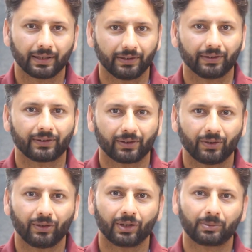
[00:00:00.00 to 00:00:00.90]
Yes,
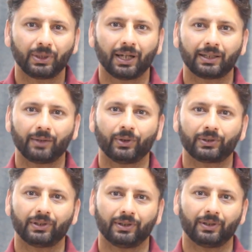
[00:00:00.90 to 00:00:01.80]
hospitality
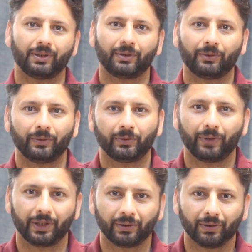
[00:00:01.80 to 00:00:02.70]
was
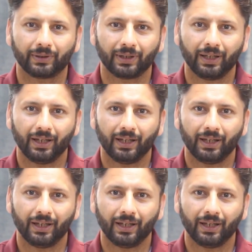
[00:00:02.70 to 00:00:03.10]
very good.